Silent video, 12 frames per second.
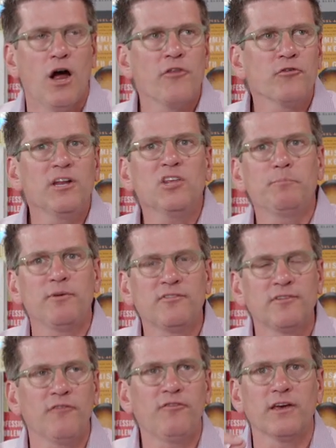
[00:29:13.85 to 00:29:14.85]
Are there any
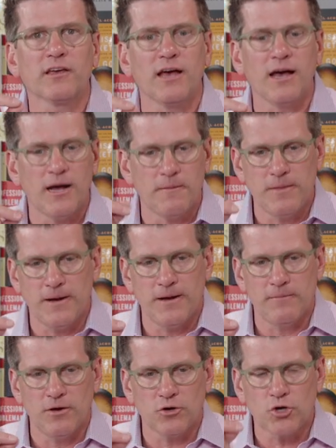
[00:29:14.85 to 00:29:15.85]
specific uh,
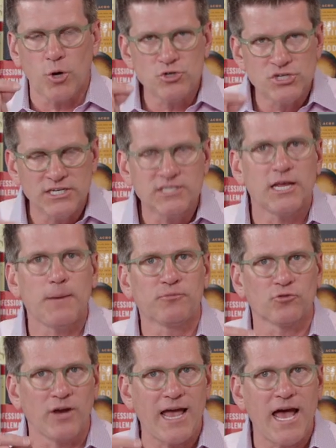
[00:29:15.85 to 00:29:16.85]
uh, coaching
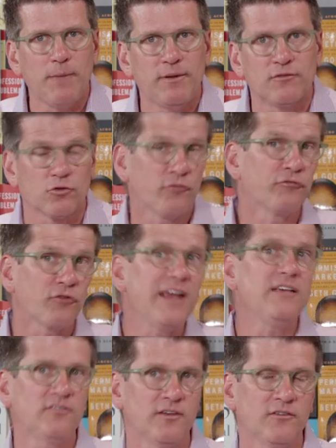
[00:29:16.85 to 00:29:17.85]
tips or habits or
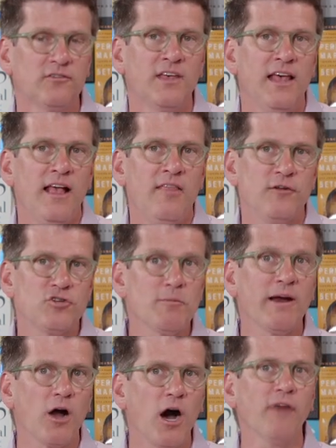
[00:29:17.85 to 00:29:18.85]
phrases that you
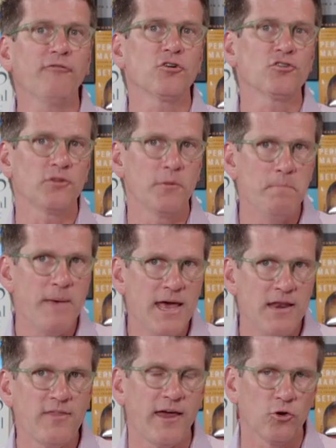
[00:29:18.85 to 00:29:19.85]
might offer to the
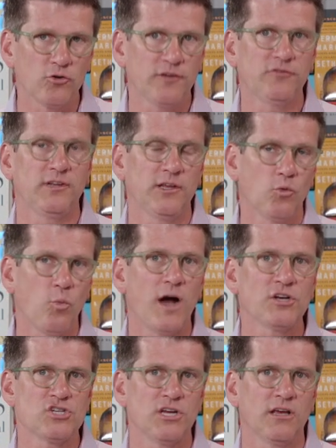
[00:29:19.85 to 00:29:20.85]
men that are listening and
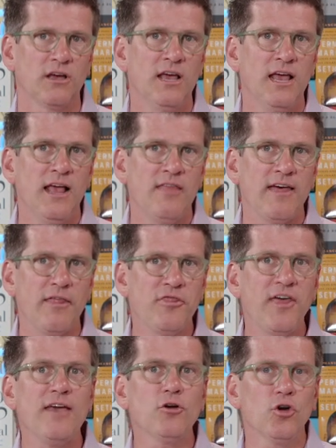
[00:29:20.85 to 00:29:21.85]
watching that
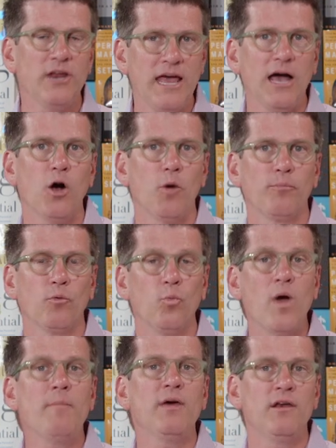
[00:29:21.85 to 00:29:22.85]
they could help
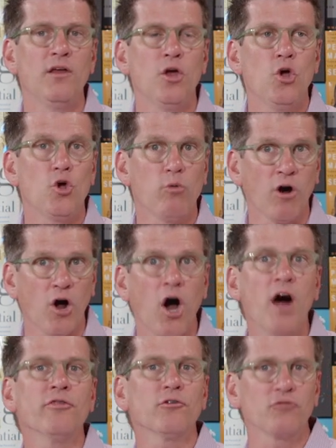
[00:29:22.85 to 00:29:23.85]
women who are
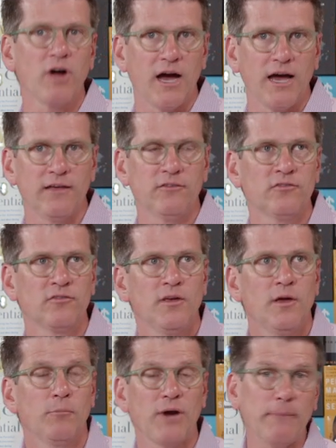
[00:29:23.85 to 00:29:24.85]
on the rise,
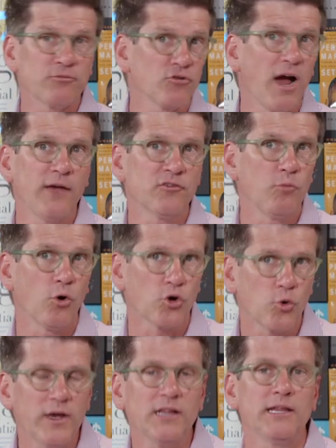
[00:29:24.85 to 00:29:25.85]
perhaps rise more
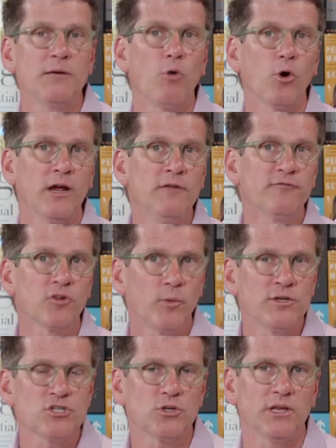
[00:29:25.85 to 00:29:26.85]
quickly, more
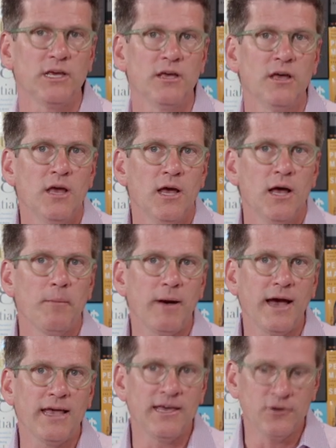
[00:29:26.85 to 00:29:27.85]
influentially,
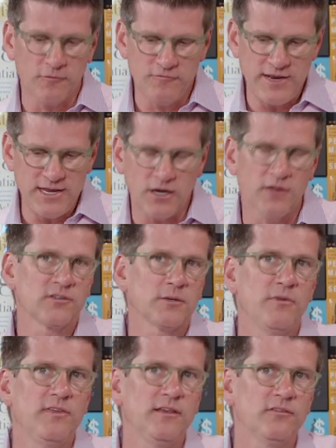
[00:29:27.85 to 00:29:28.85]
by intervening on
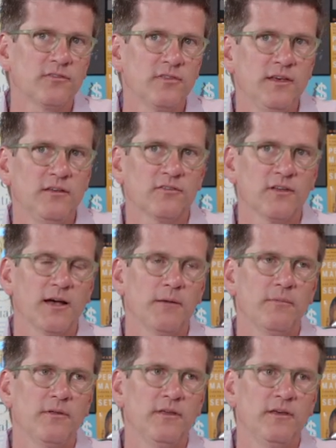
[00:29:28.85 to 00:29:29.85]
some of these, these,
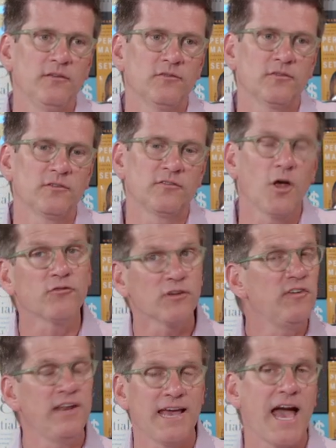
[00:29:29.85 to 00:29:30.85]
uh, these self
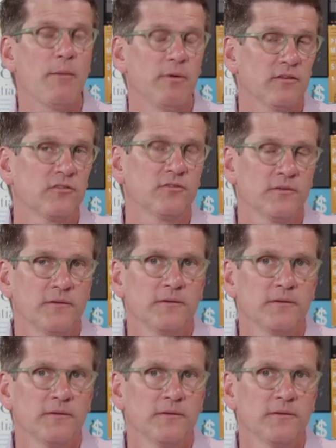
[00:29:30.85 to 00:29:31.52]
defeating habits?